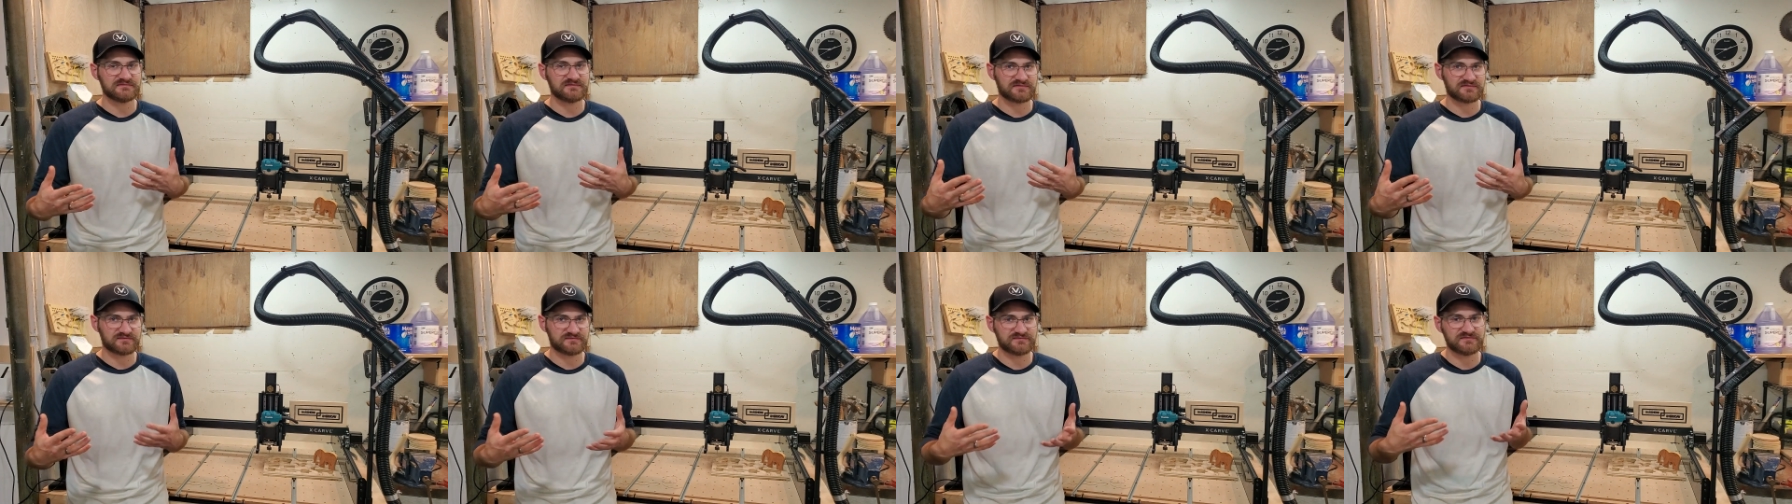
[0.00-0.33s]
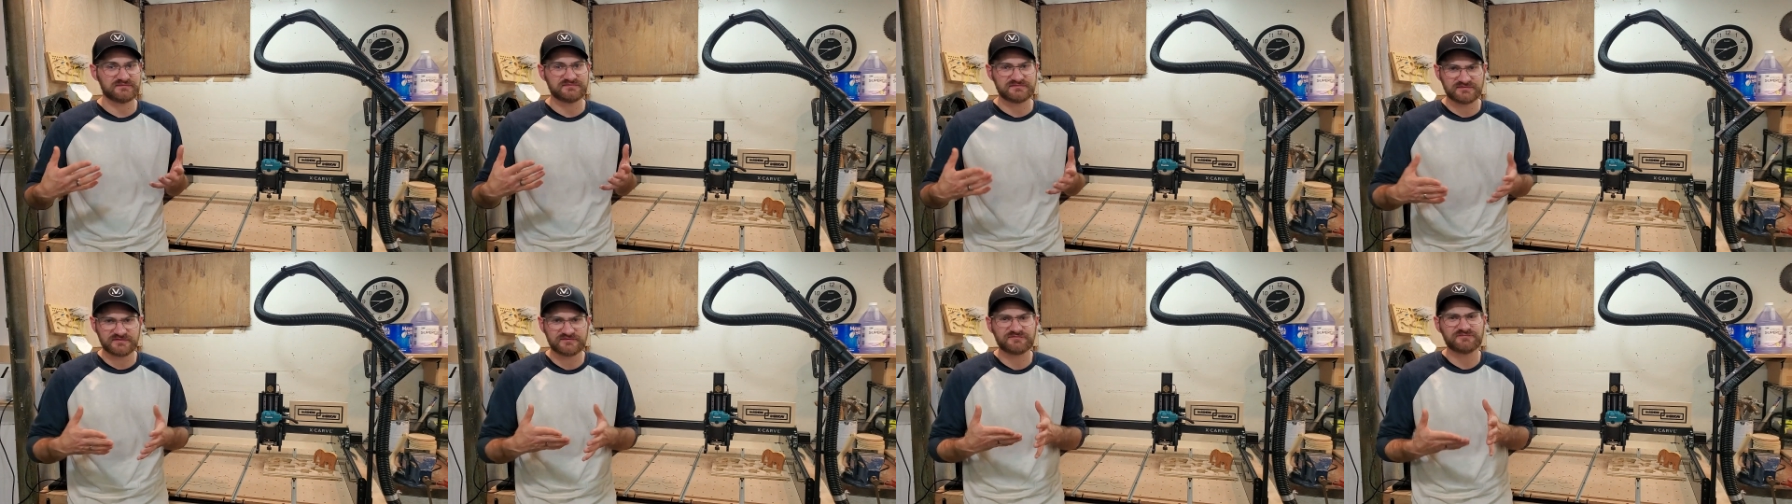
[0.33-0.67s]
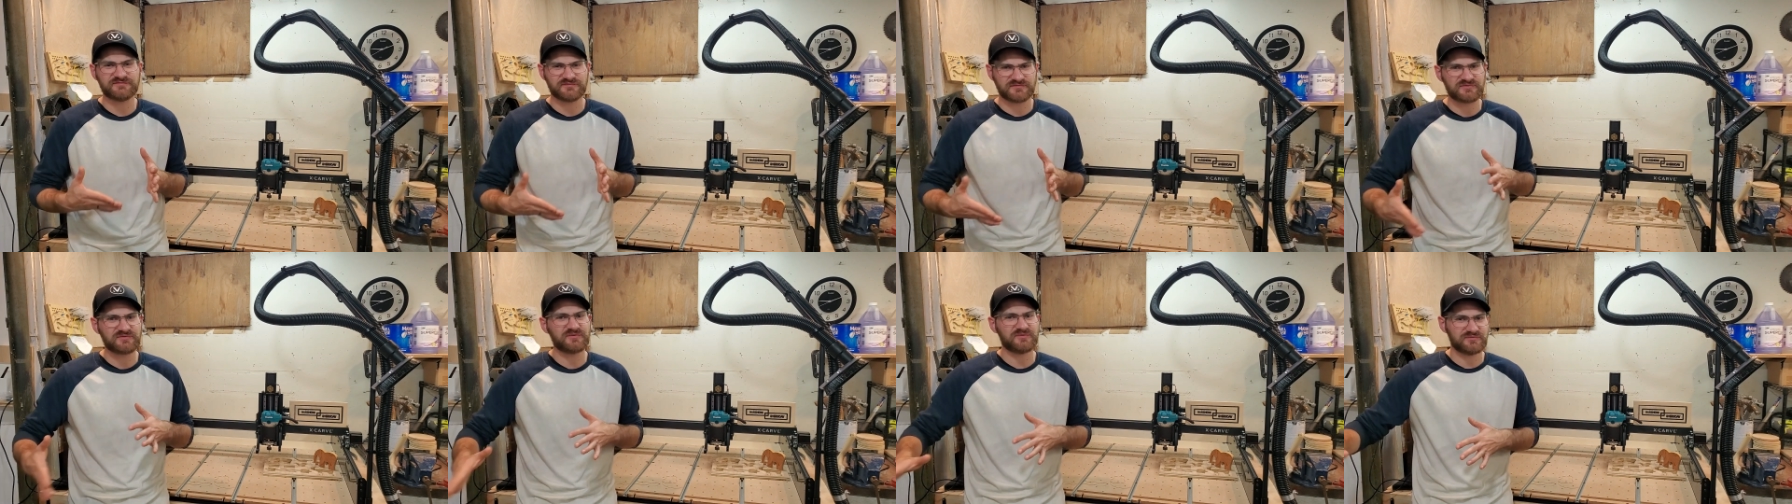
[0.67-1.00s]
there's a
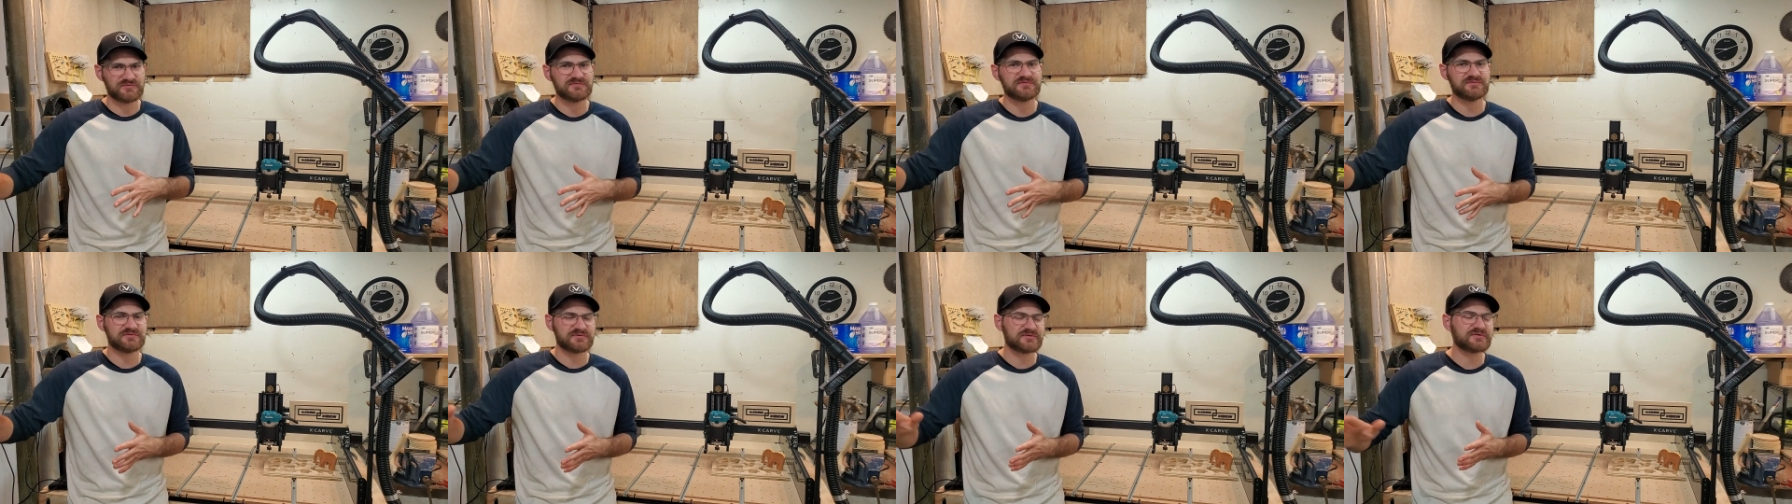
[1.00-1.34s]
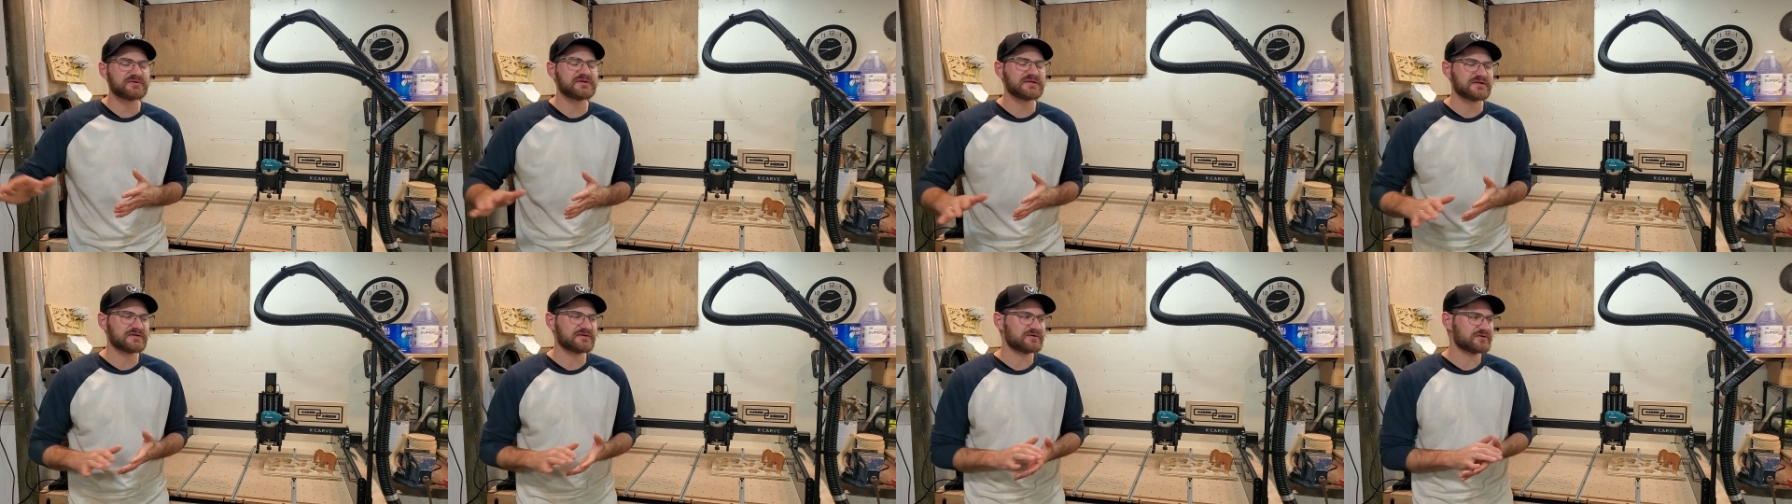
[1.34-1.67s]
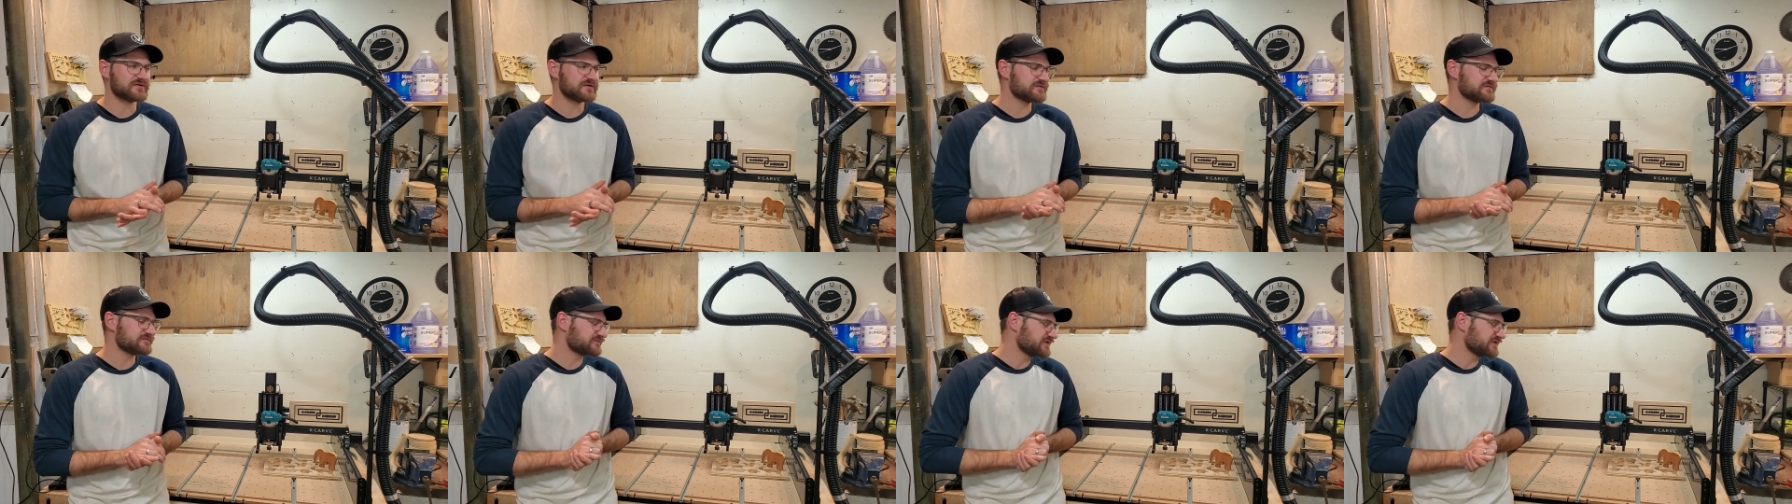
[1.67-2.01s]
difficult learning curve.